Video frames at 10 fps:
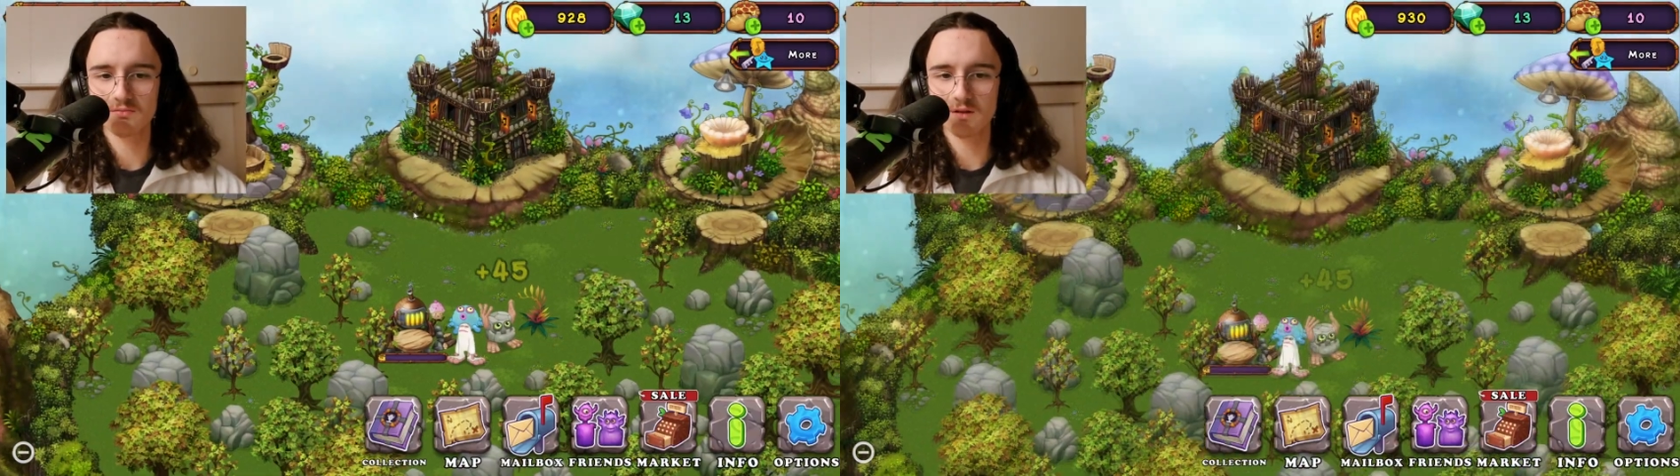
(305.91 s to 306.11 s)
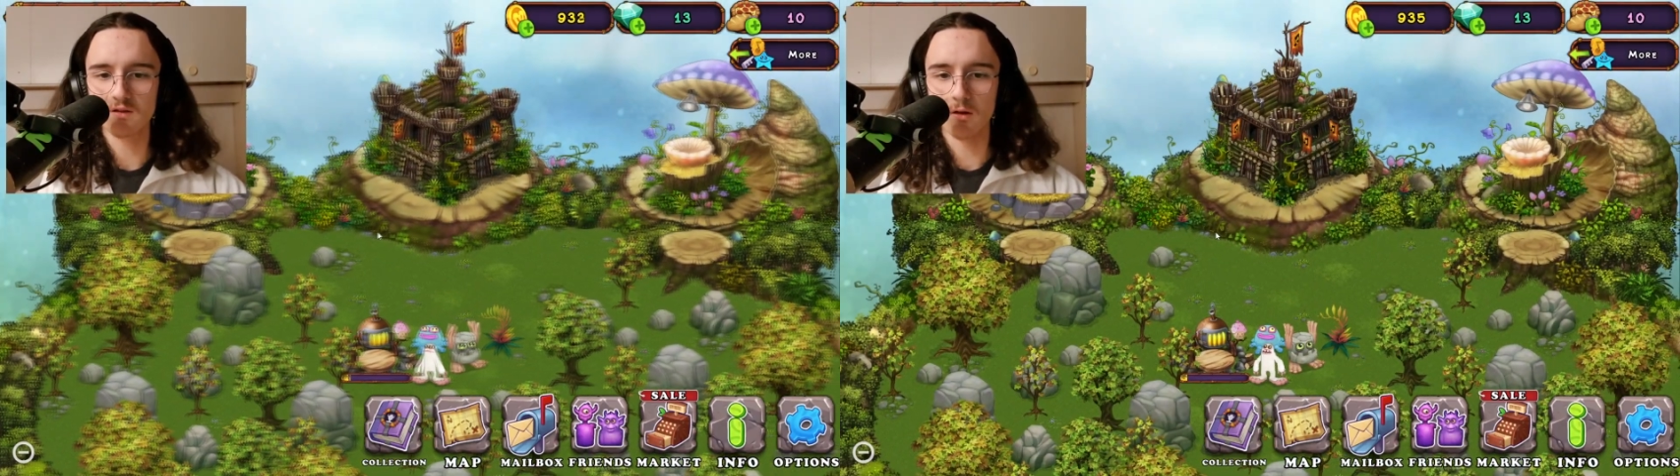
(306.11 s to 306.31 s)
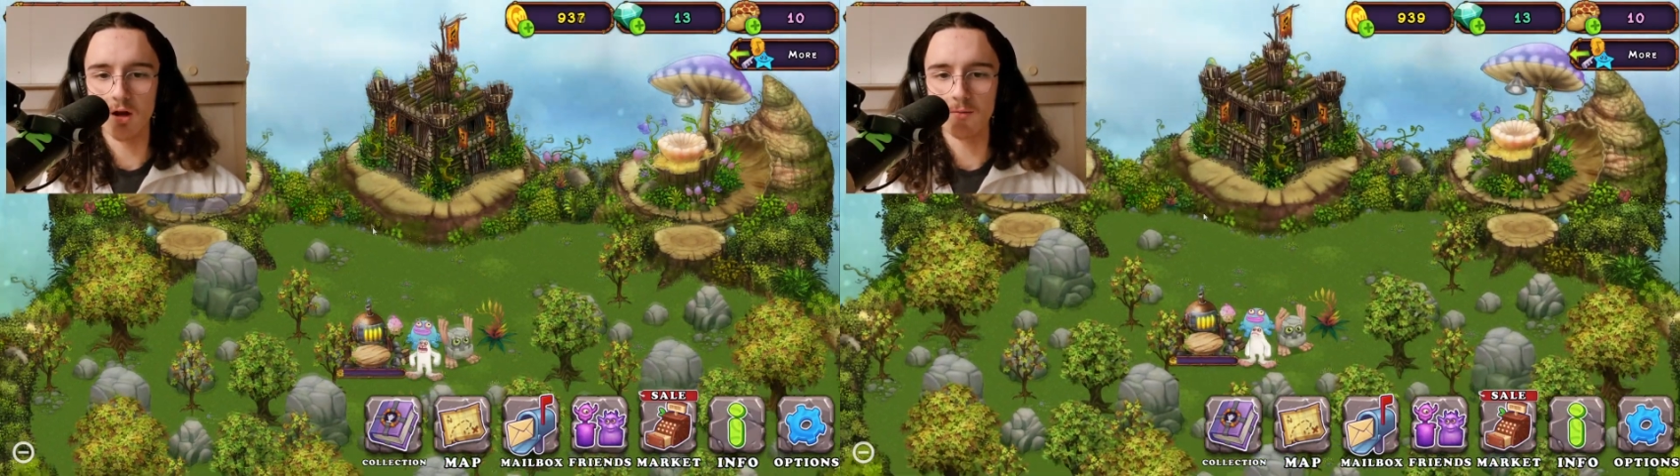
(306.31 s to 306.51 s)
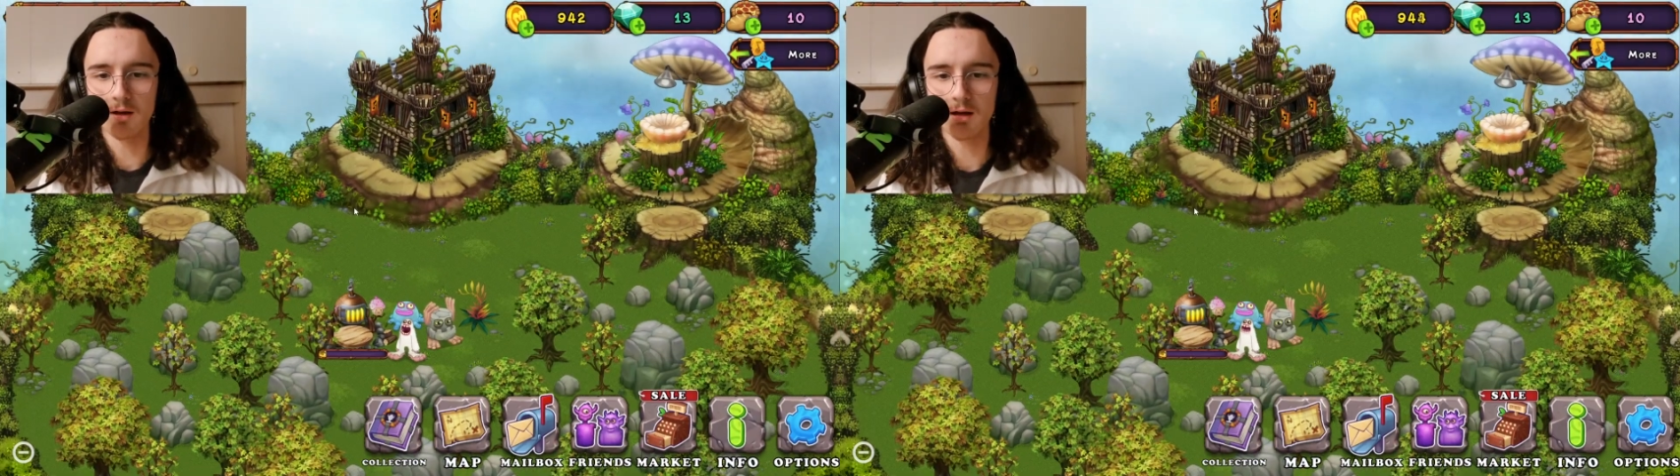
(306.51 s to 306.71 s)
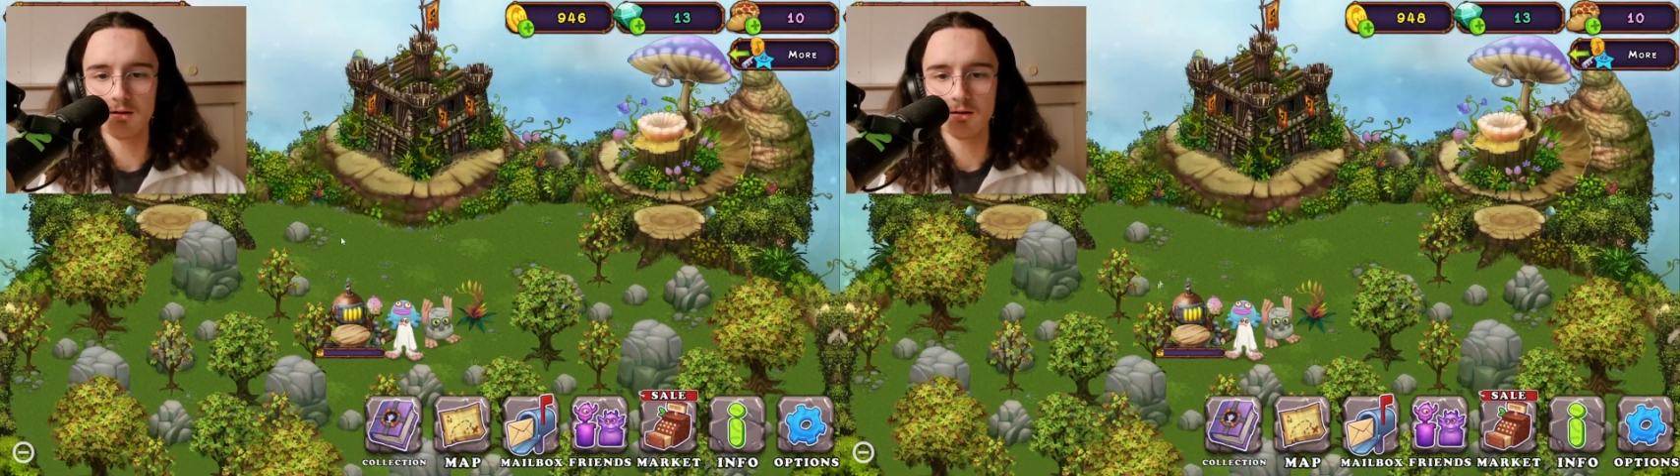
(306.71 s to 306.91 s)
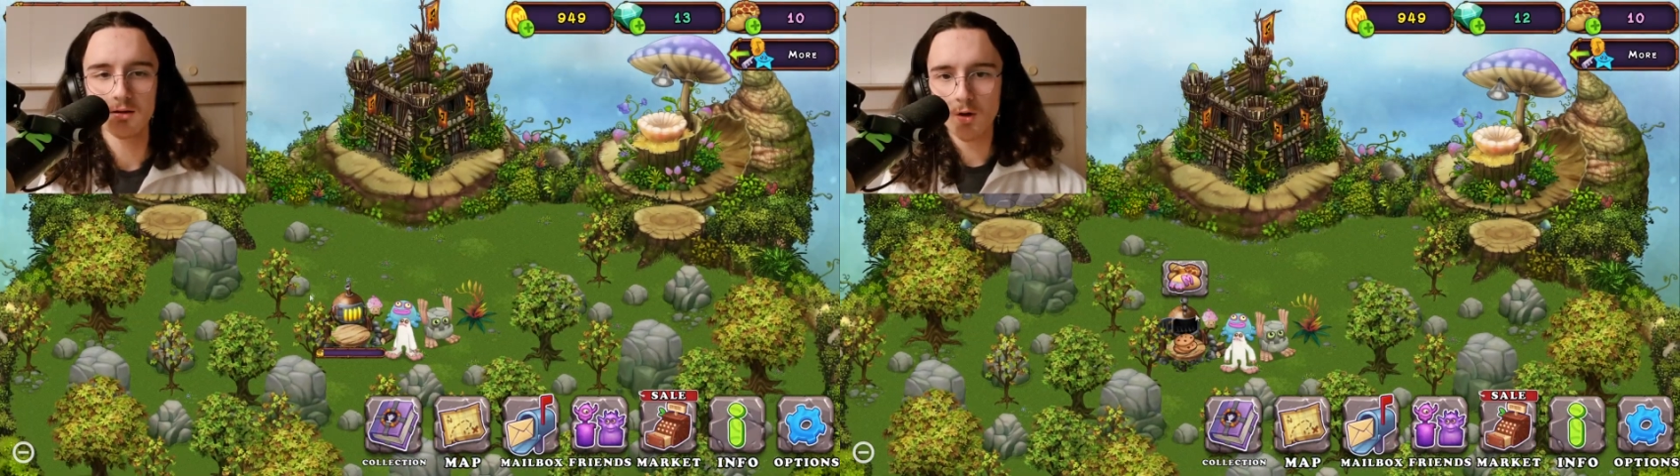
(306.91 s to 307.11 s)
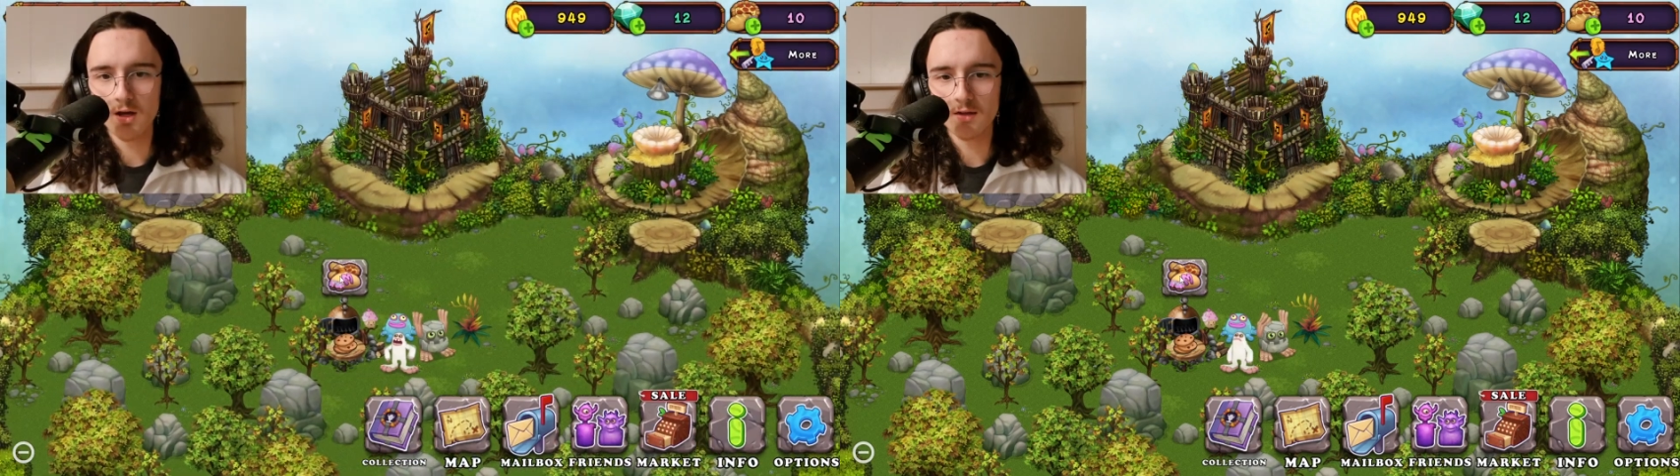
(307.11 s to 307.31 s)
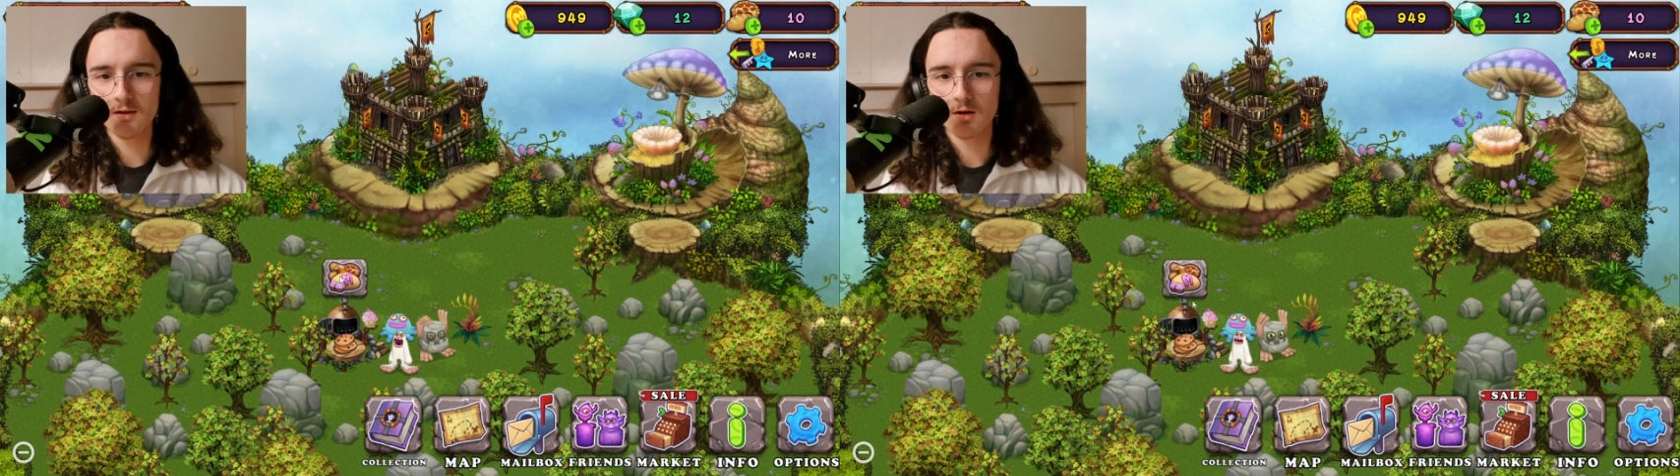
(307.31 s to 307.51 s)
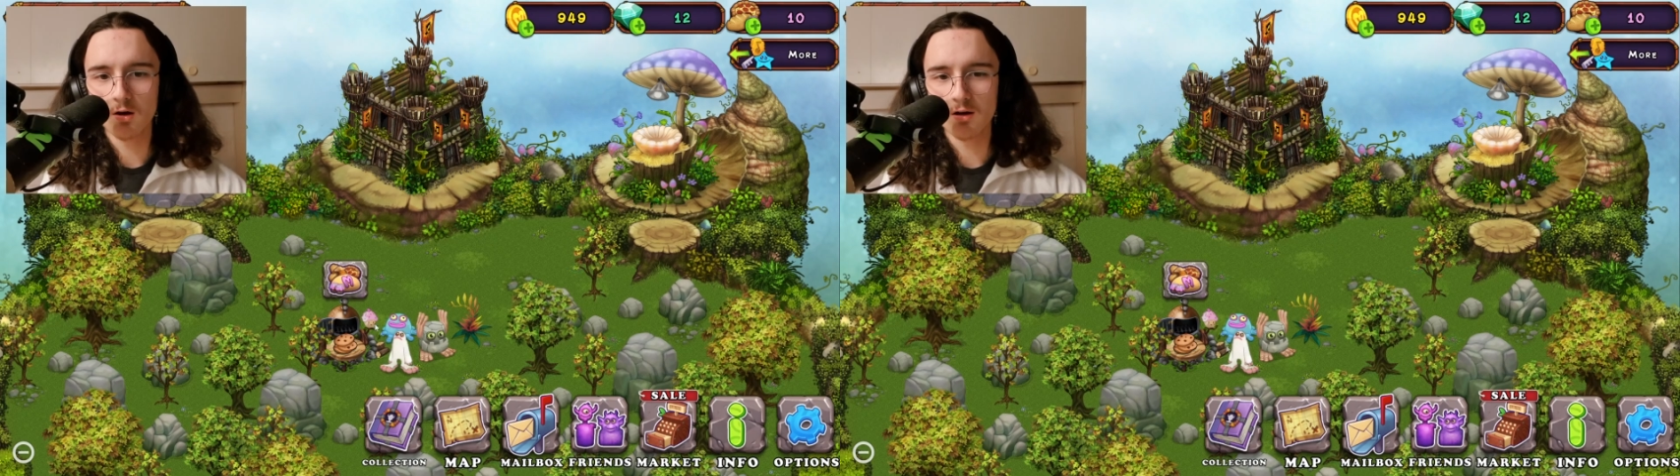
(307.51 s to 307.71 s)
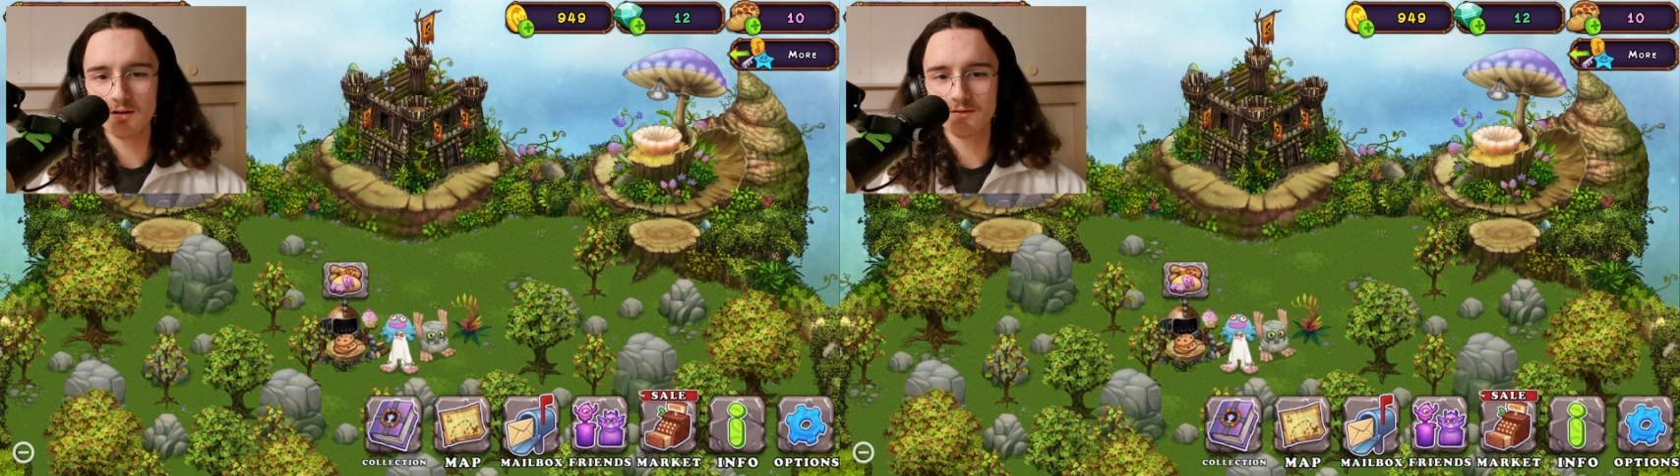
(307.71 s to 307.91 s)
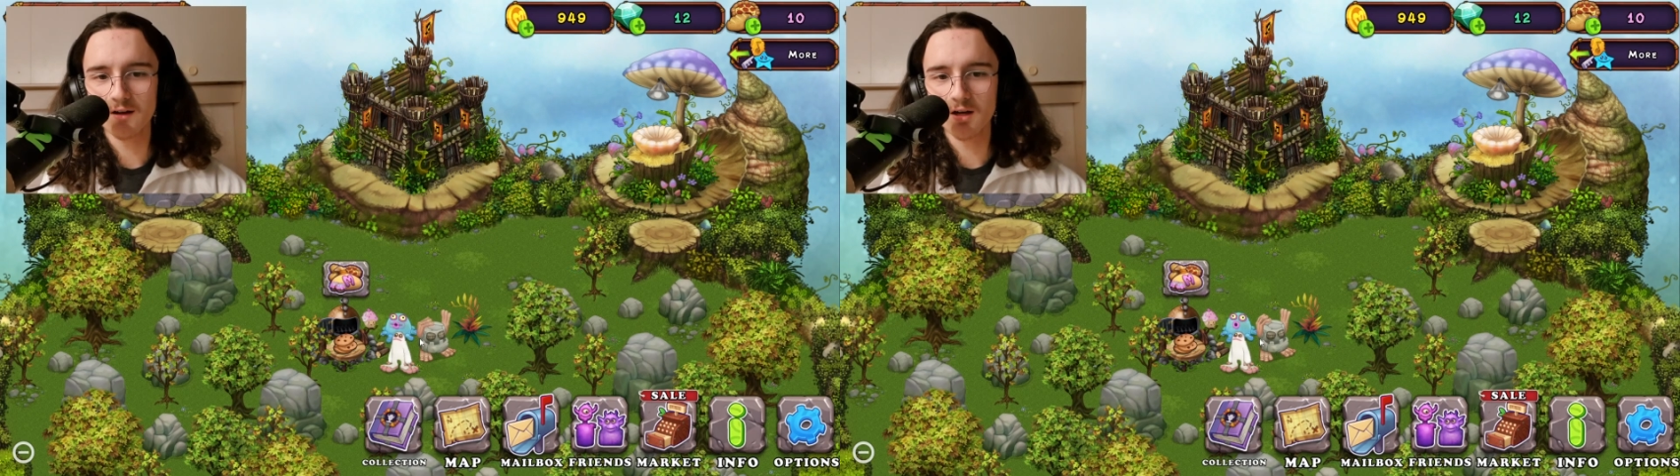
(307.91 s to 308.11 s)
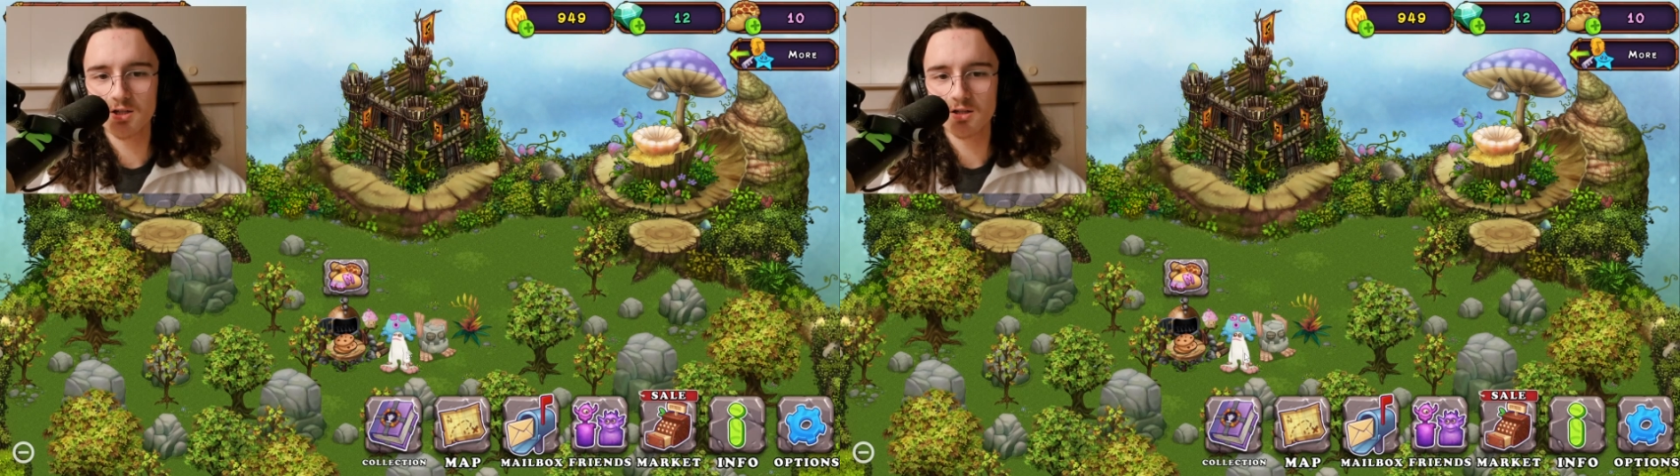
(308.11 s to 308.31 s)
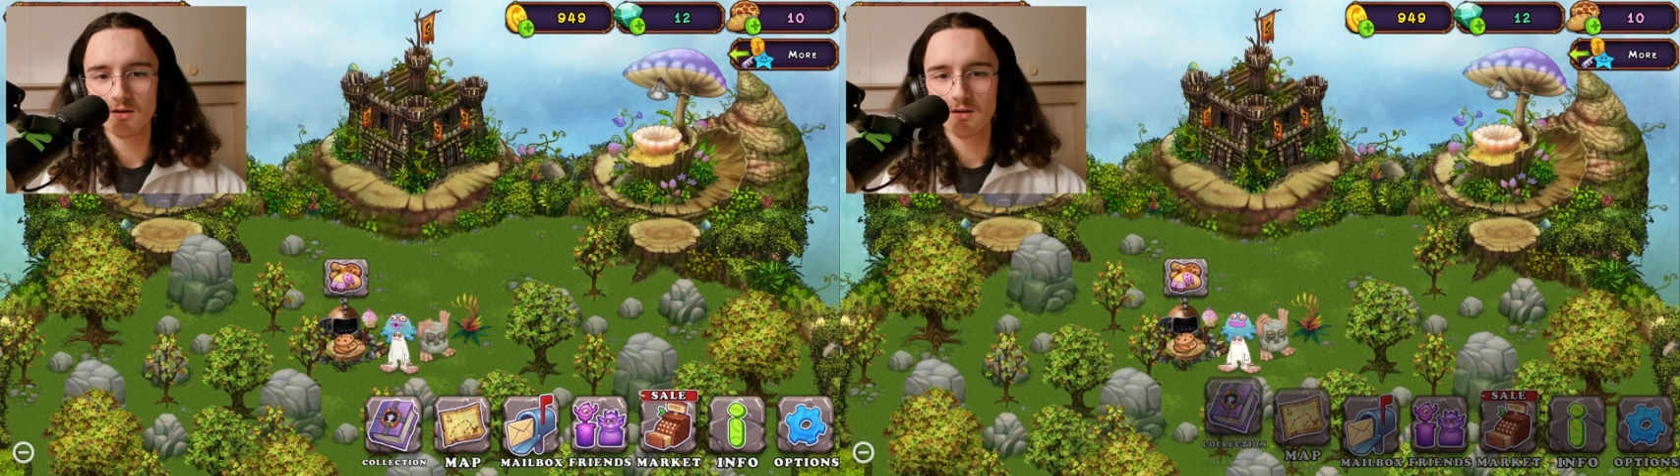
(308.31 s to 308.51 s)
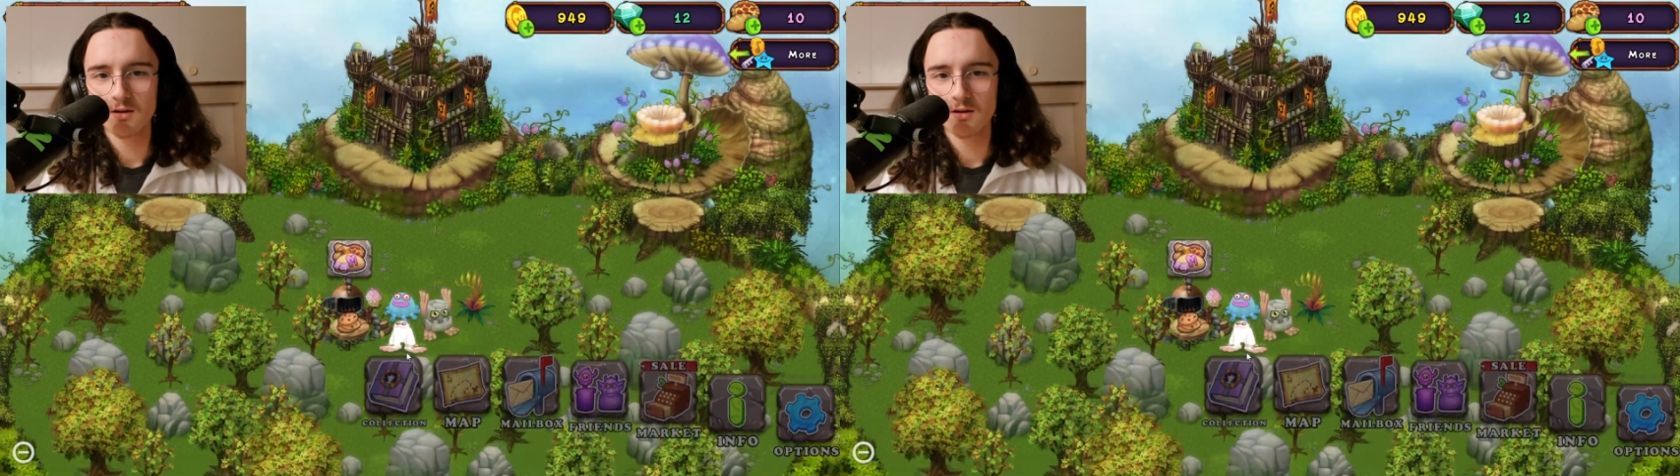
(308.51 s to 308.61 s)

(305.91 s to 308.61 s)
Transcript: That's a lot, man. We got the cookies finished.